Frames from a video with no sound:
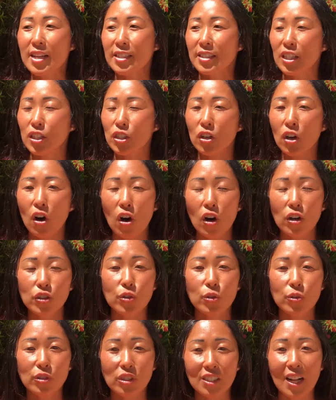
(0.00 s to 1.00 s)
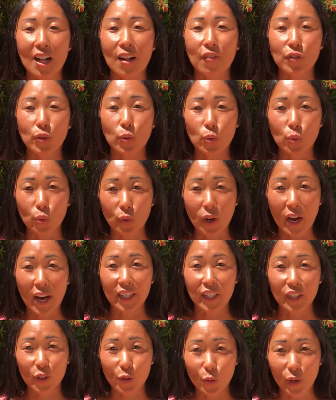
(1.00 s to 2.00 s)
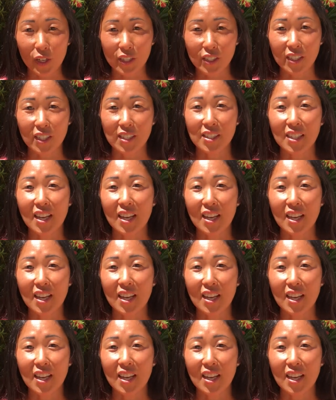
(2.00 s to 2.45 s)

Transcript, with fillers: Just ask yourself the right questions.